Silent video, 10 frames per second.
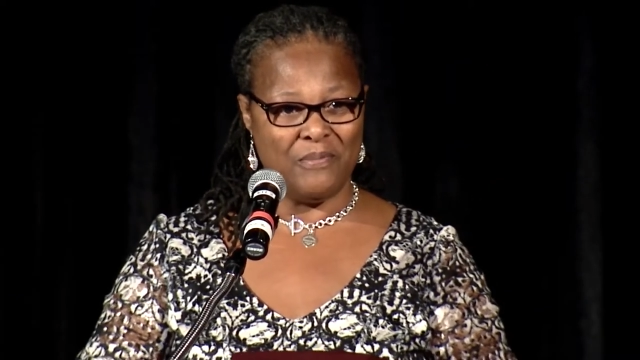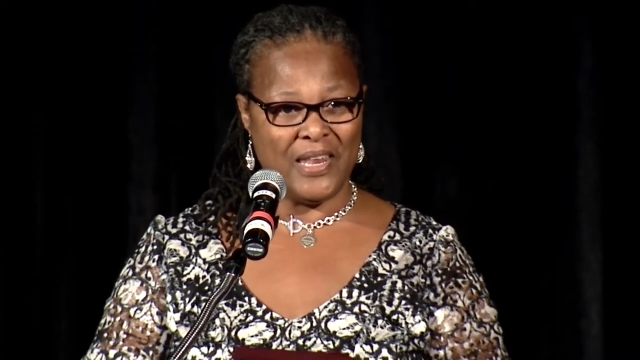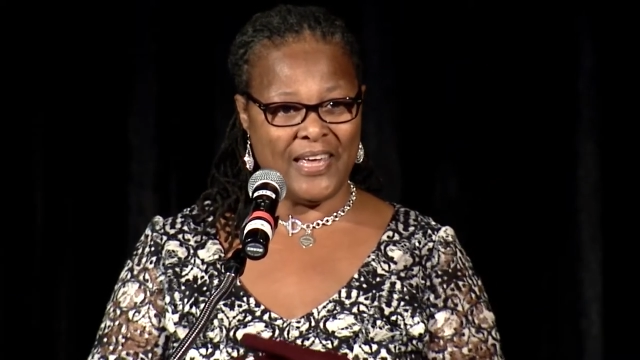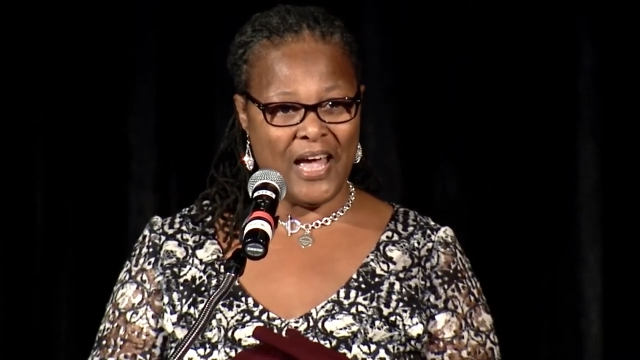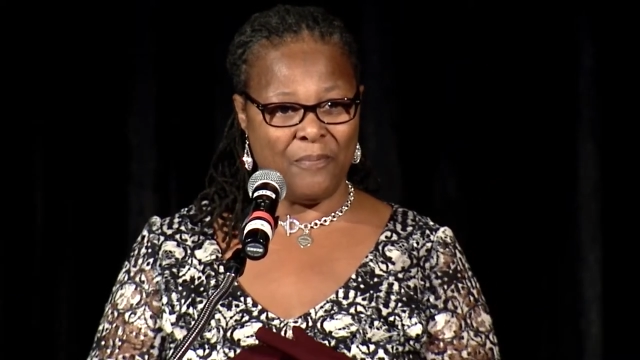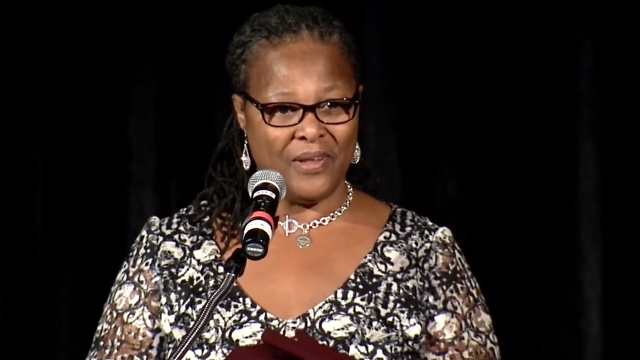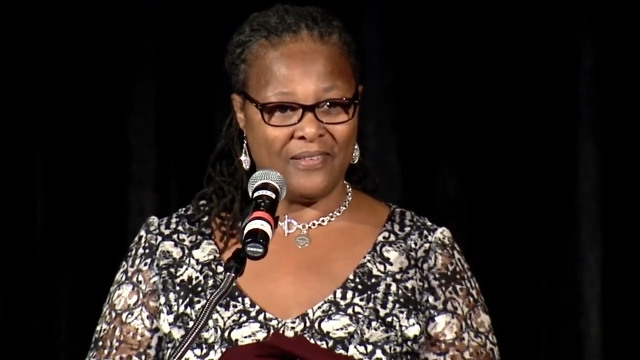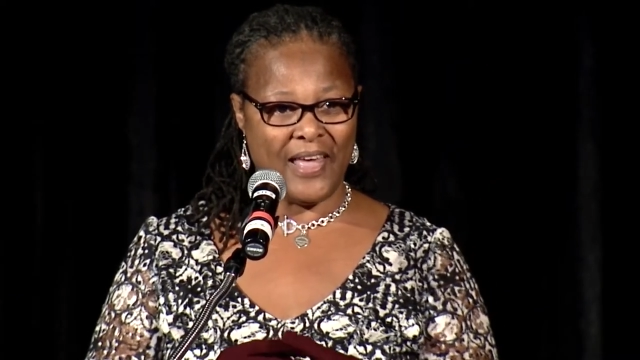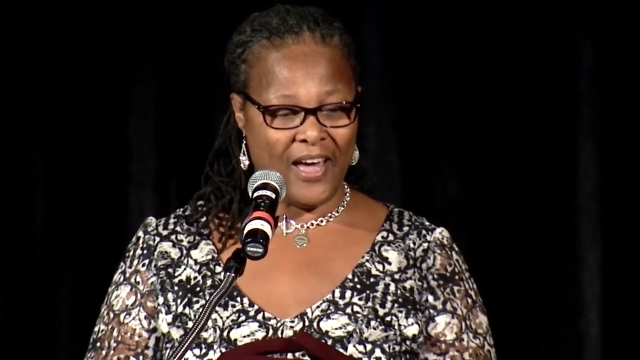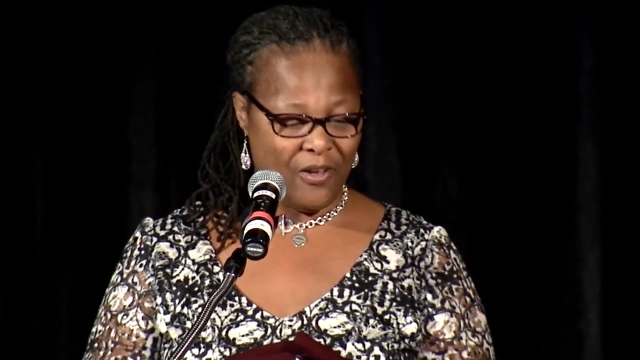
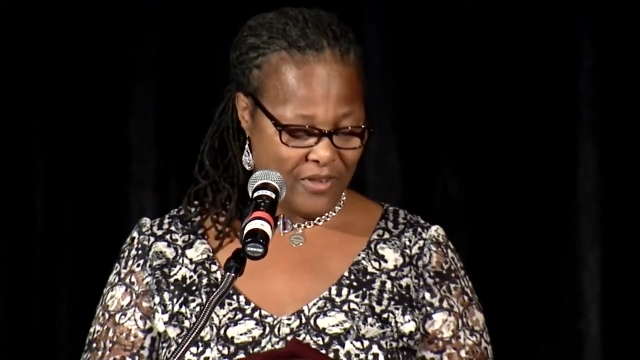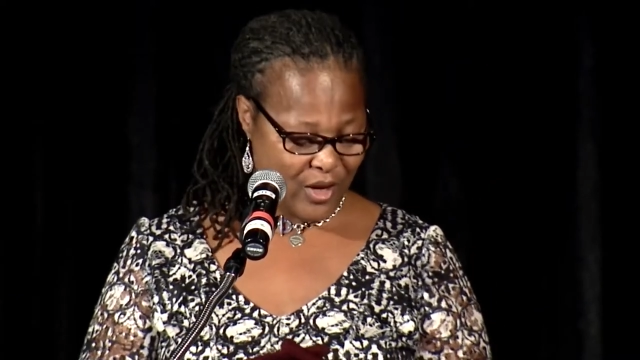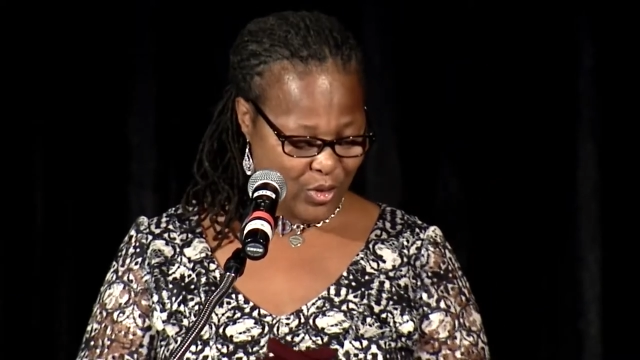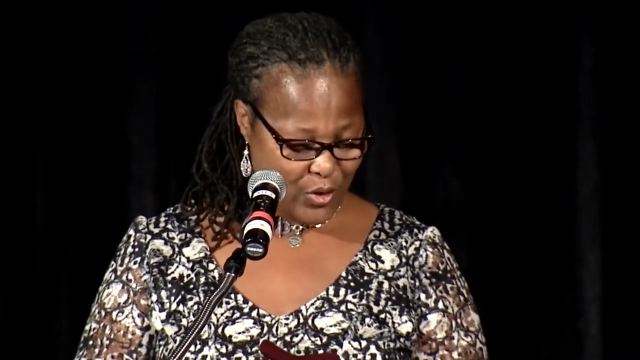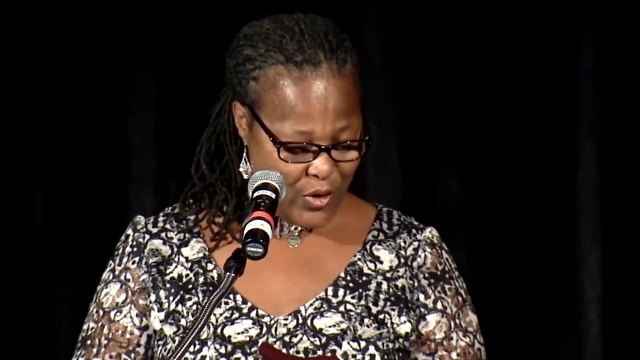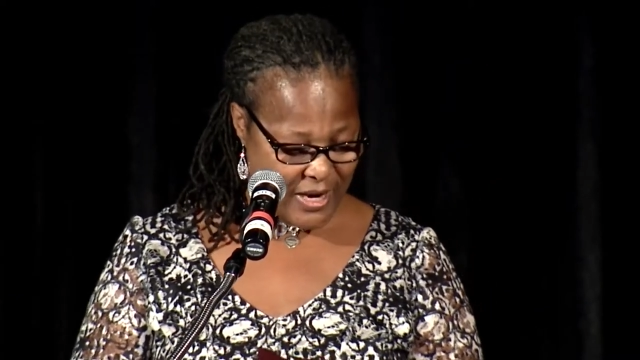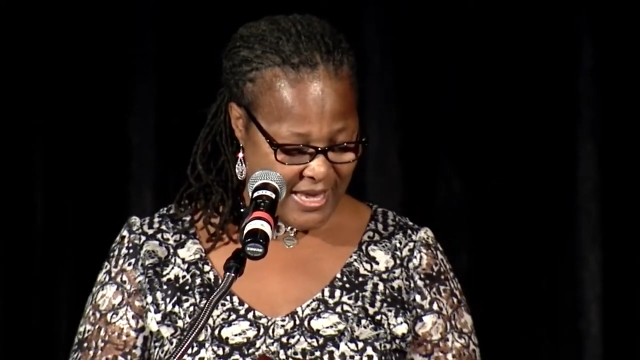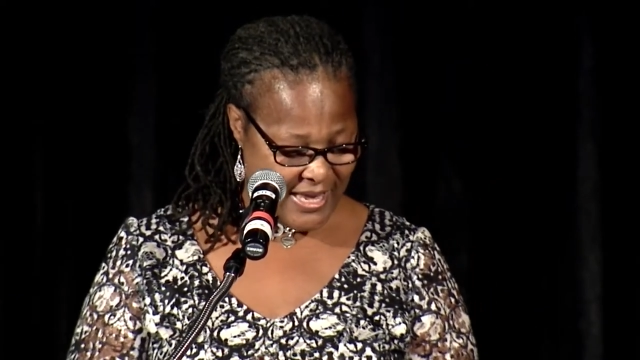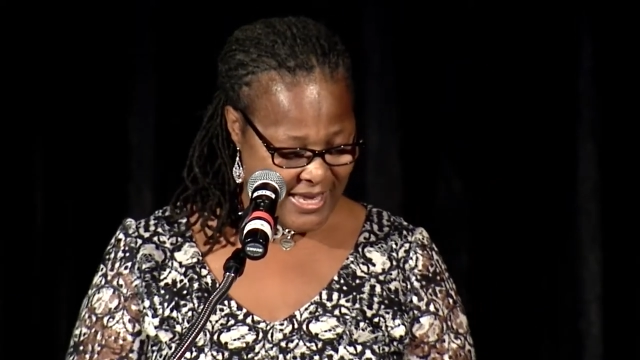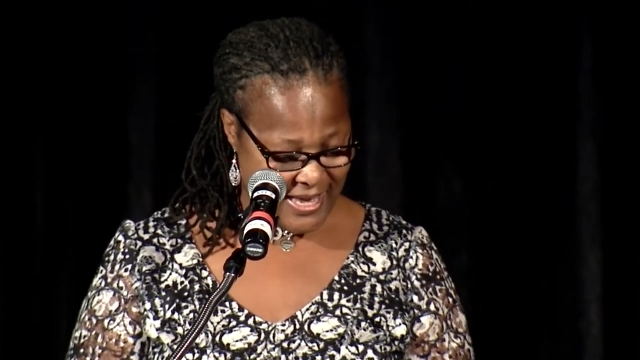Minneapolis Housing
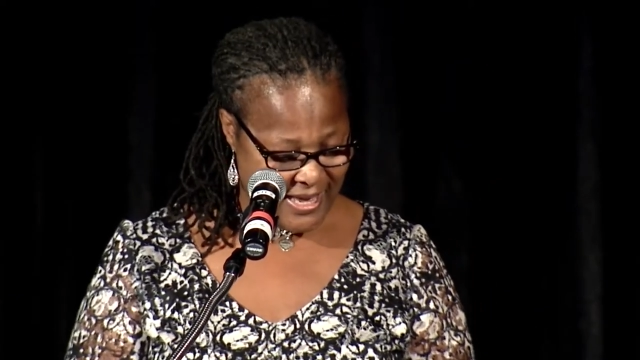Authority.